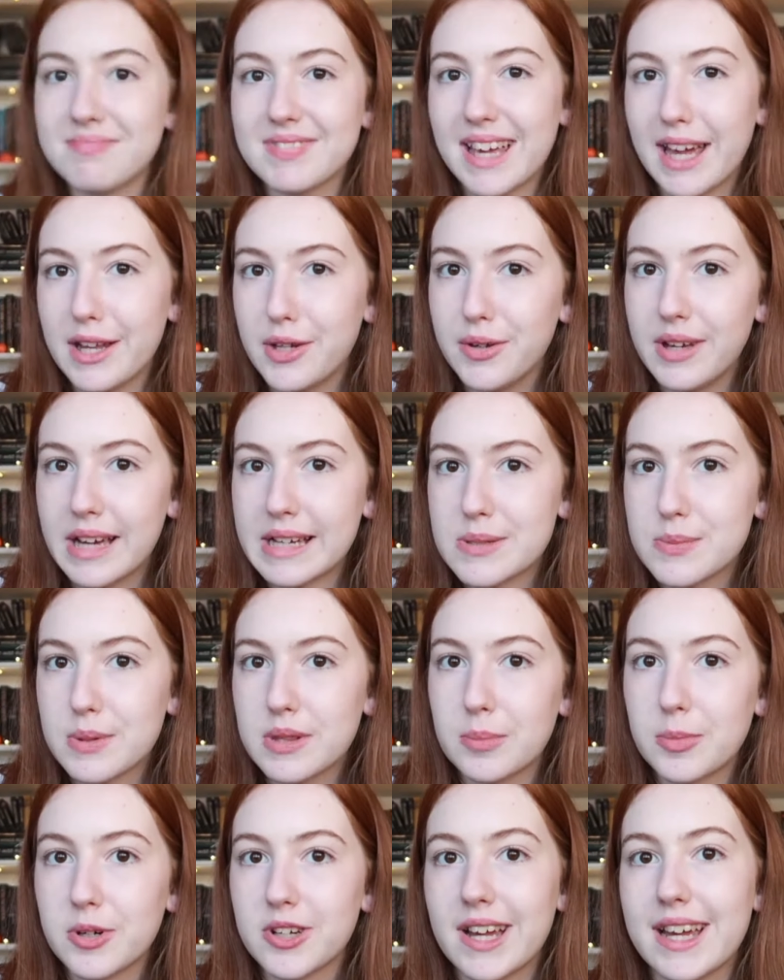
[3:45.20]
Can you guess what
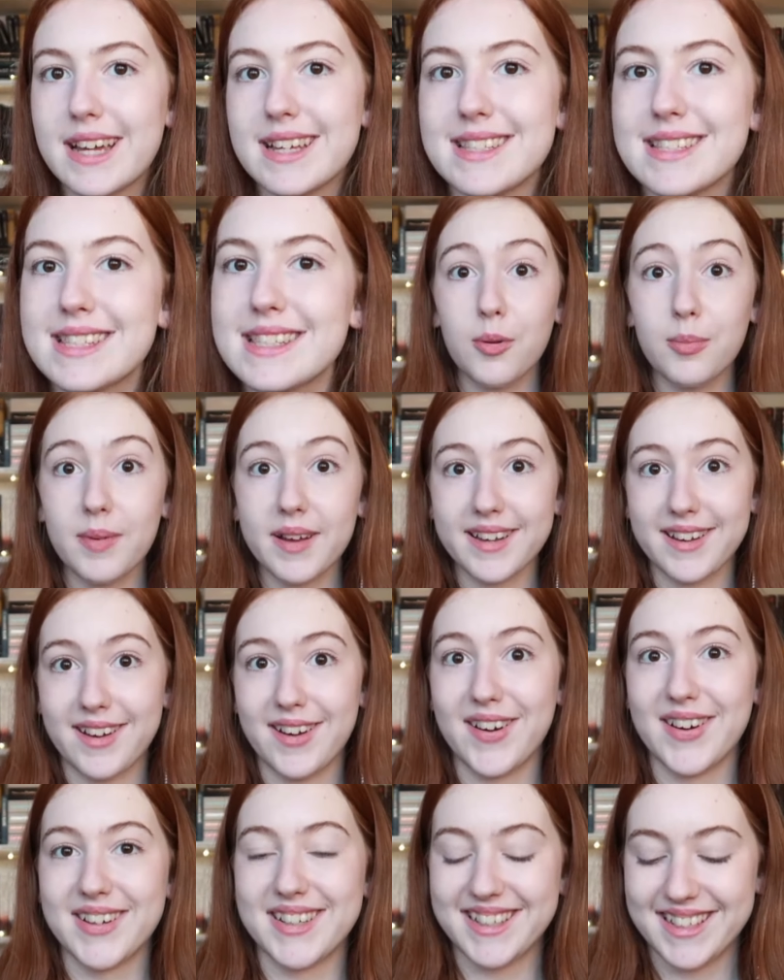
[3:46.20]
the book is? Oh my
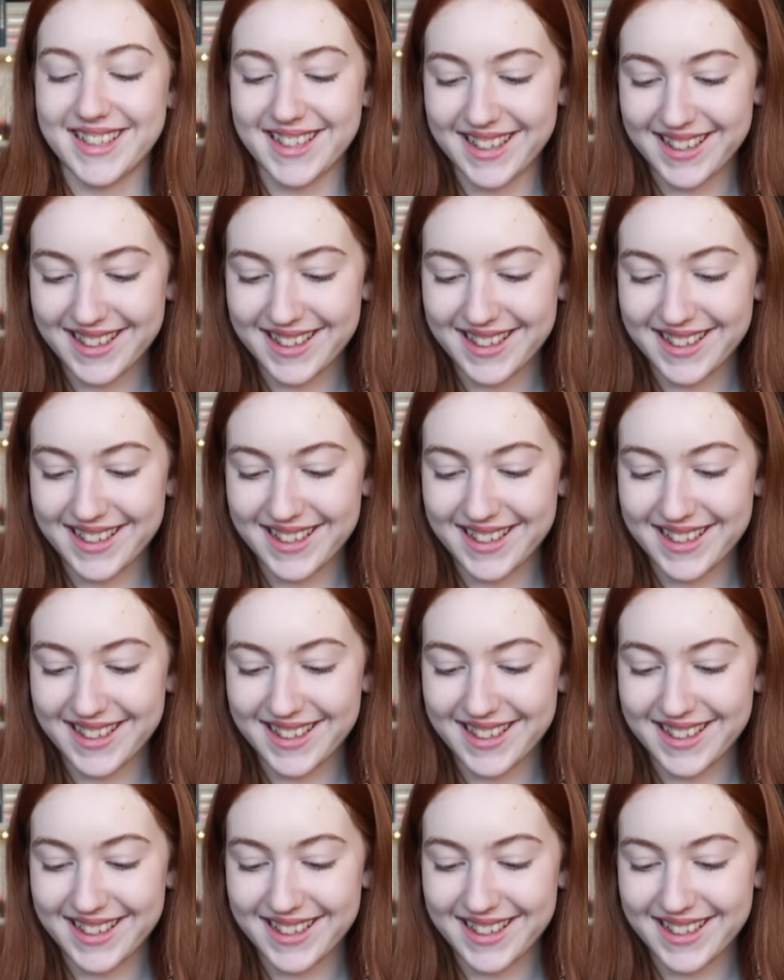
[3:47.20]
god.